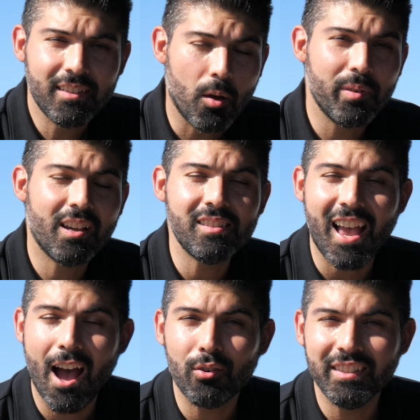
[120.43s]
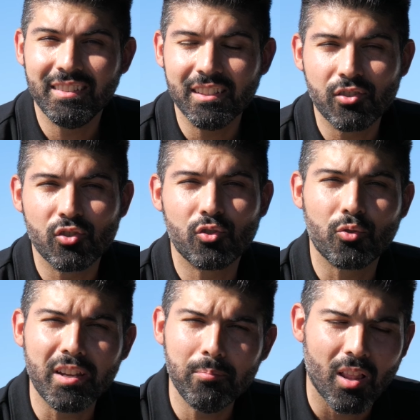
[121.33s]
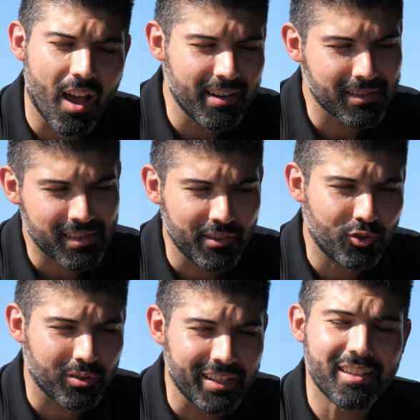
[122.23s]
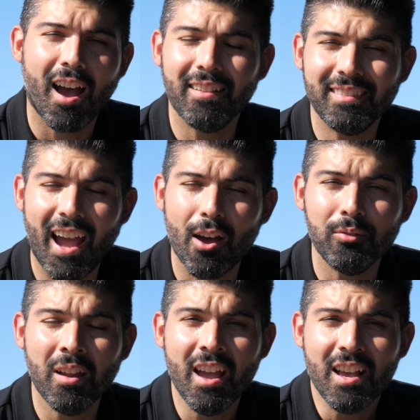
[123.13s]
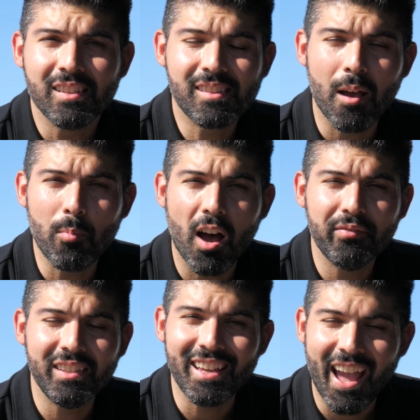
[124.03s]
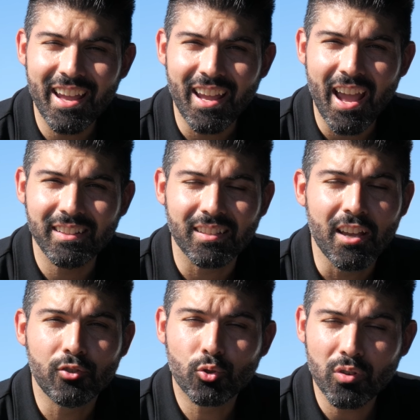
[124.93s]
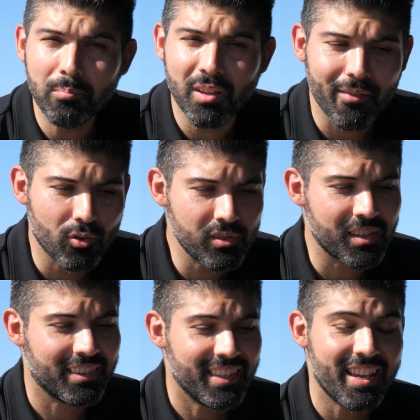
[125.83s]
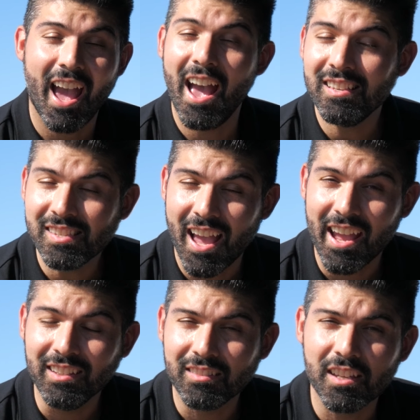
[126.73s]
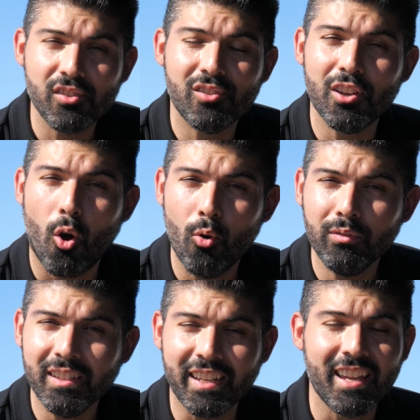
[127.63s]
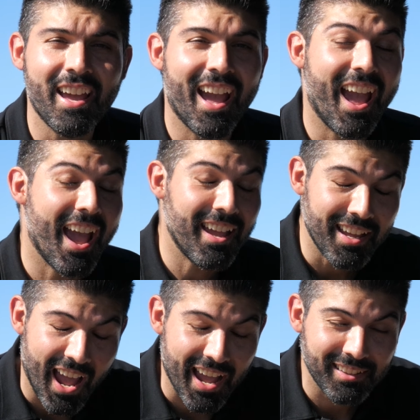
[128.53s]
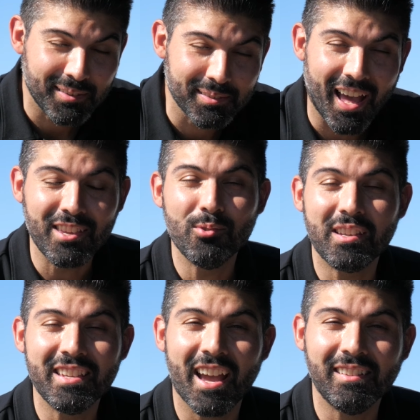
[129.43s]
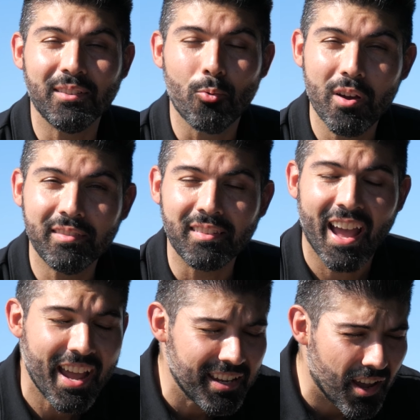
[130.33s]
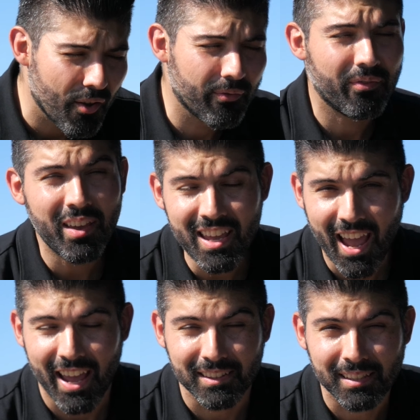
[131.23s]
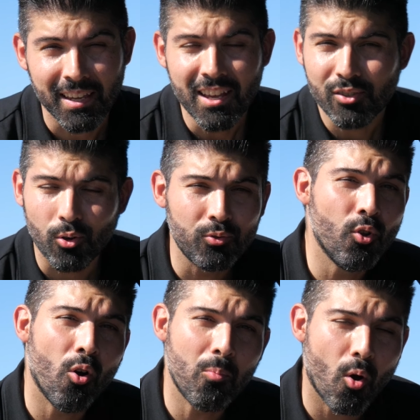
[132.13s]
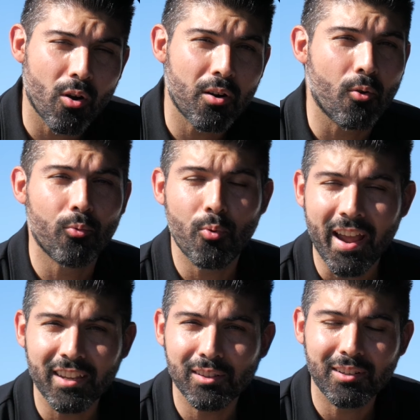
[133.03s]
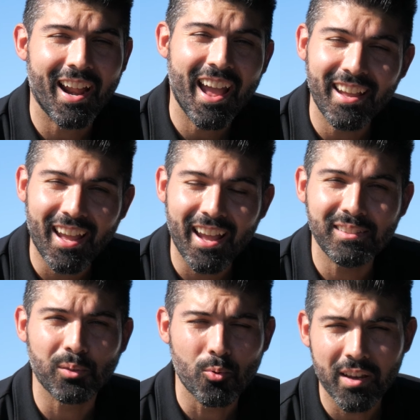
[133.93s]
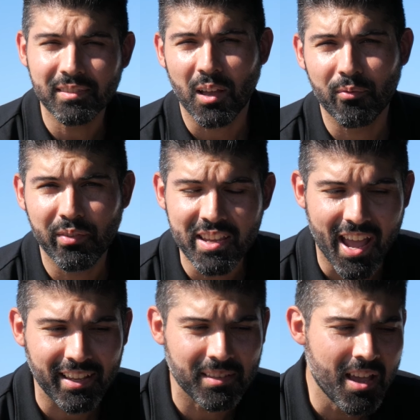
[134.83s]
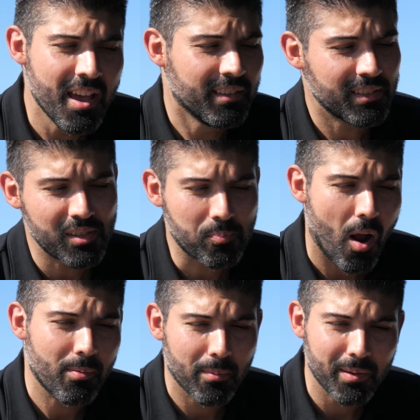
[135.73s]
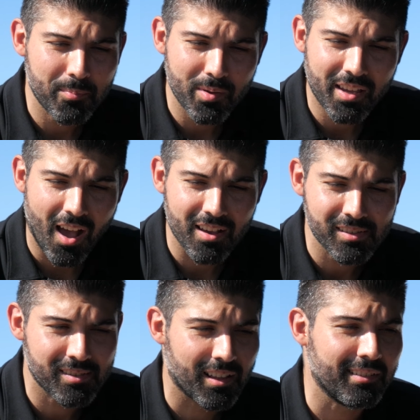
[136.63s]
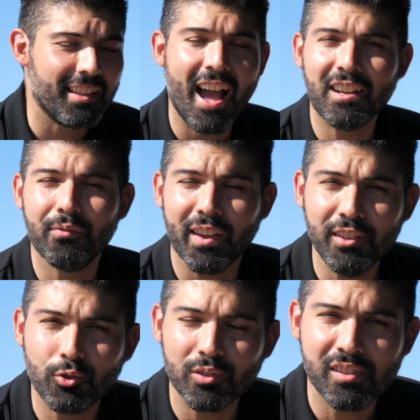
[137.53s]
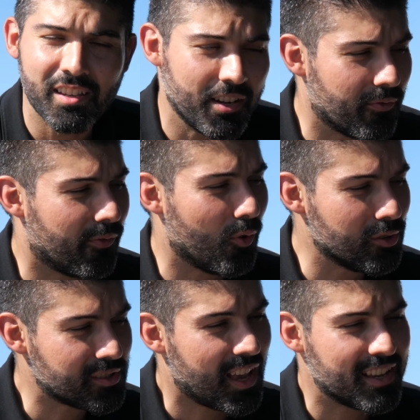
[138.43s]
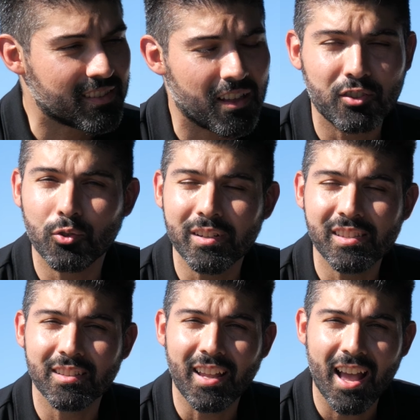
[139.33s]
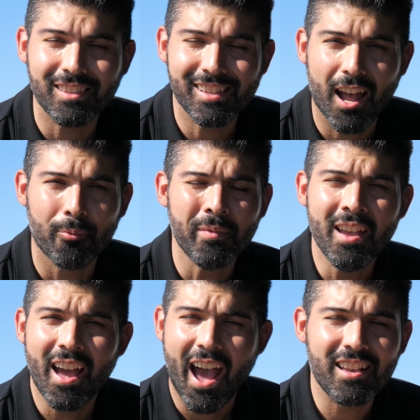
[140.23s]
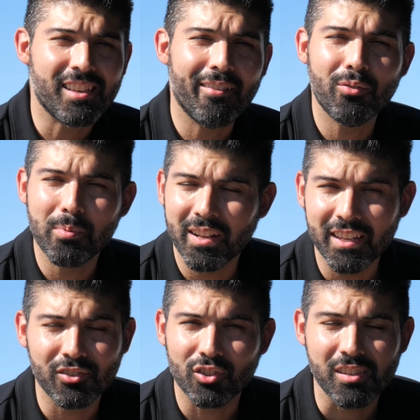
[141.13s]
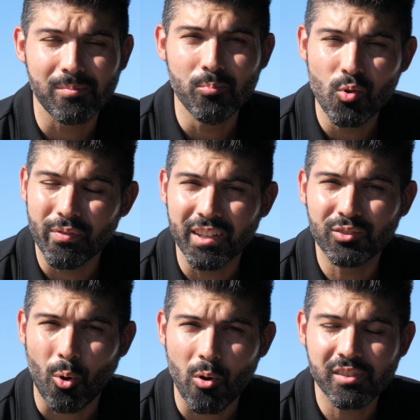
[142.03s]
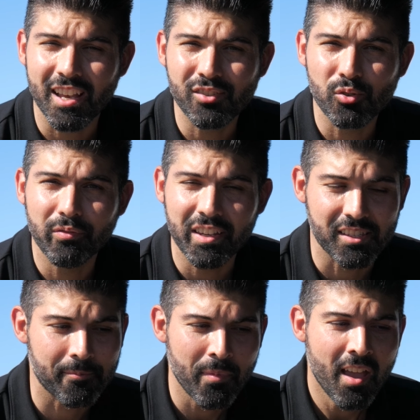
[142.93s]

Now, because Audi did streamline, essentially cut down some of the A8 trim levels, the S8 is the only A8 that you can get with a V8. So no more regular A8 with a V8. This is probably because the lack of interest in full-size luxury sedans now, as everybody is just moving towards SUVs.